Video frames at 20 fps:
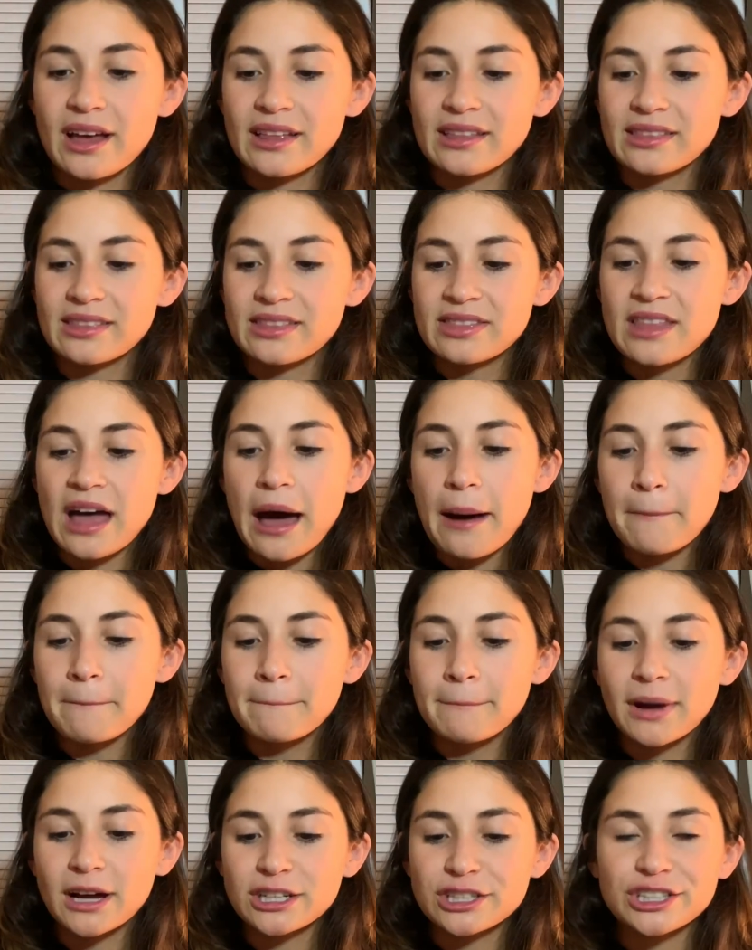Not
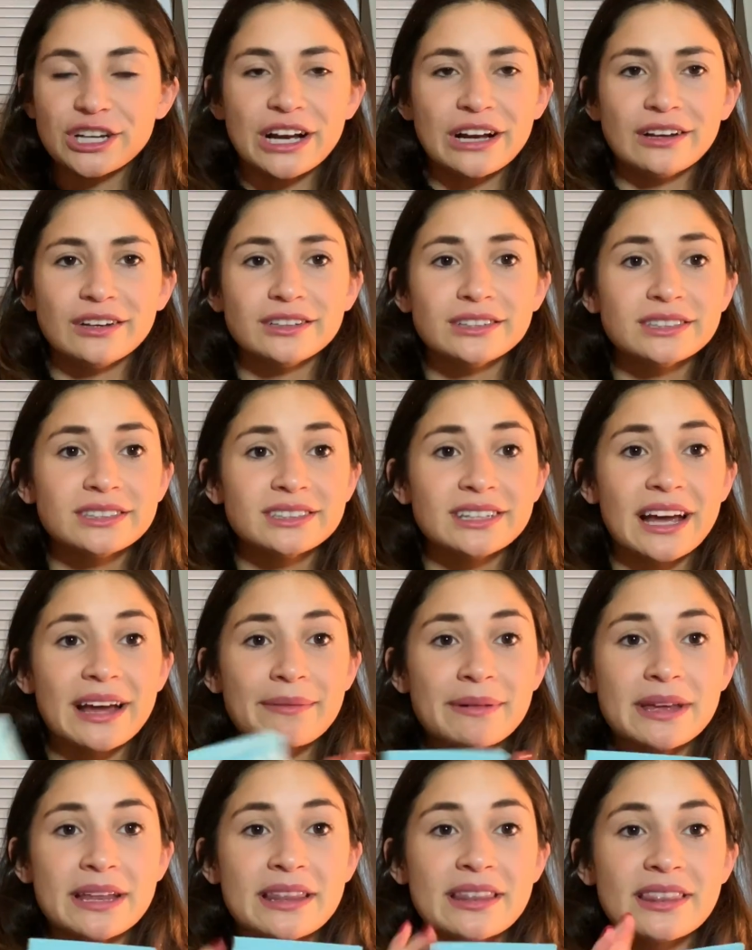much else. I
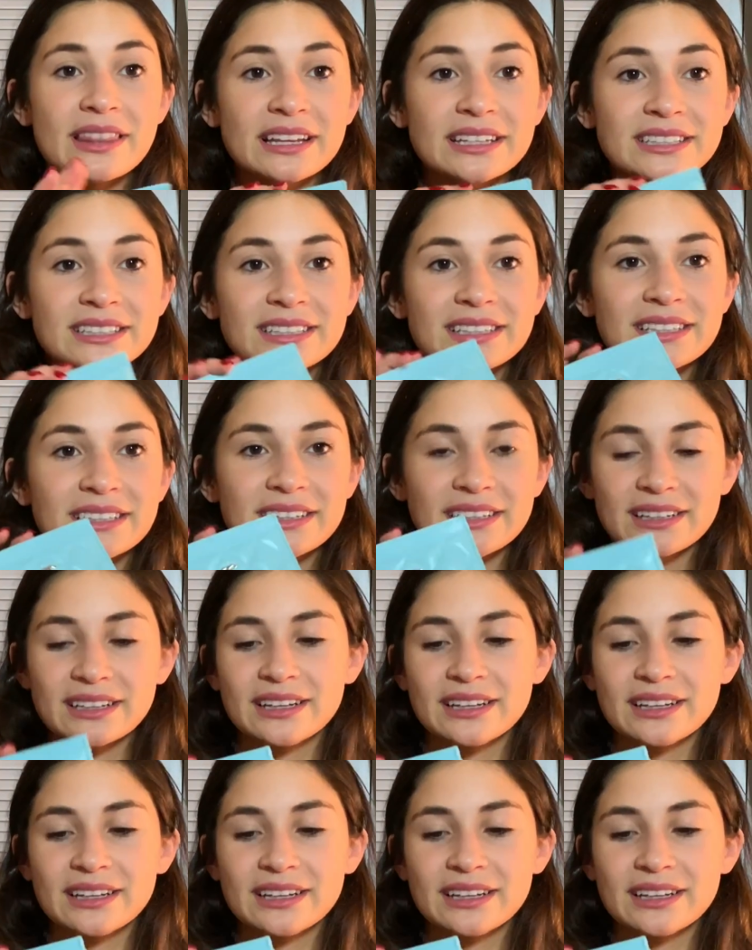mean, there's